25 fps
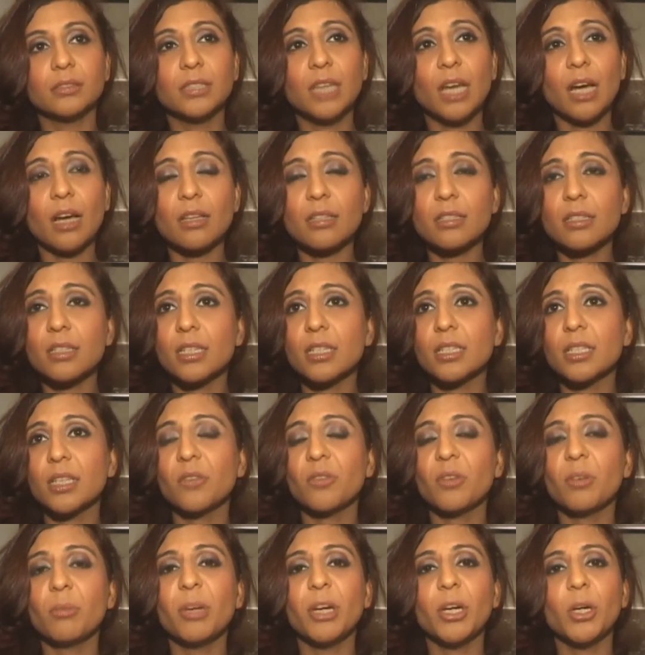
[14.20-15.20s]
dances
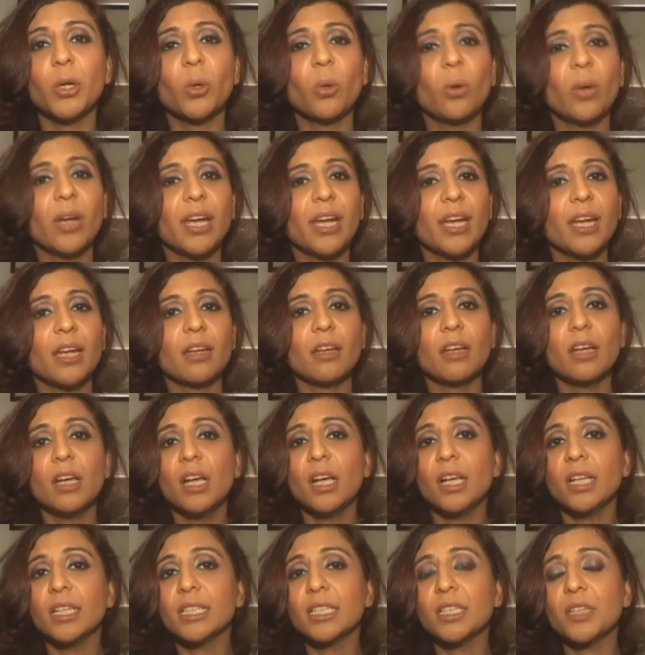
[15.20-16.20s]
that we've been doing,
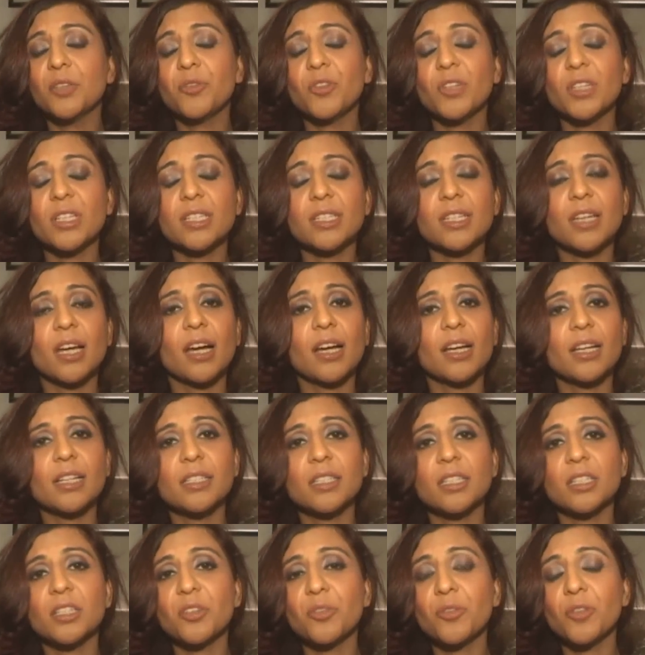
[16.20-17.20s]
the different
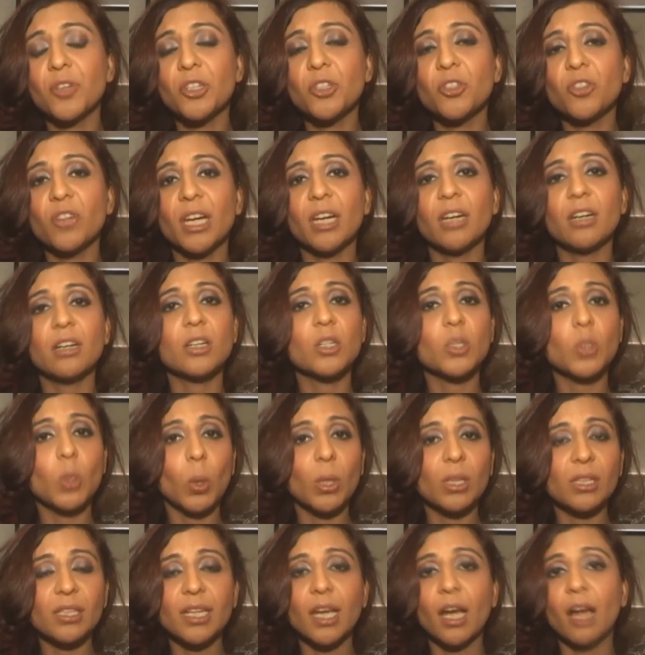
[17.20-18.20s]
styles, the different trainers,
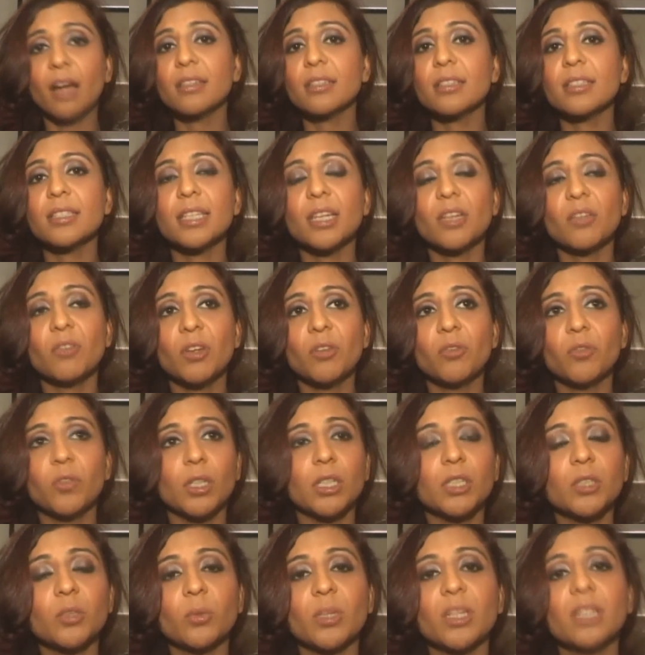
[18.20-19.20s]
all the artists that we've
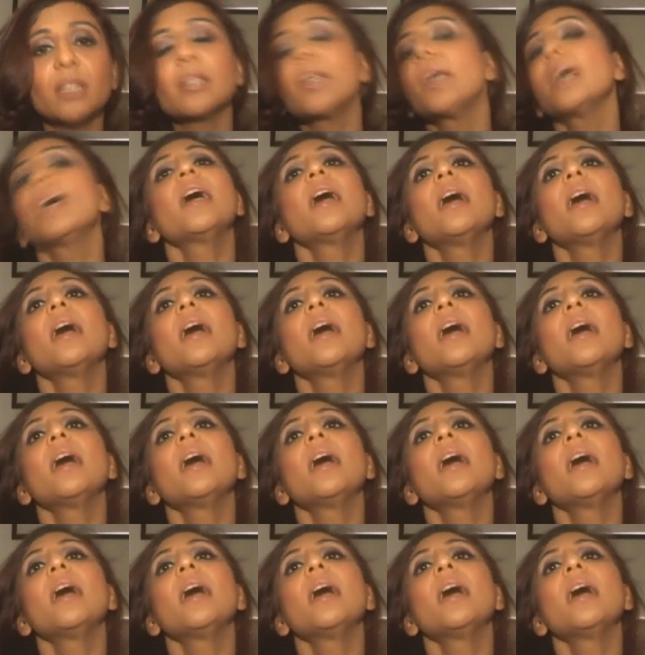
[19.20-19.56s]
worked with.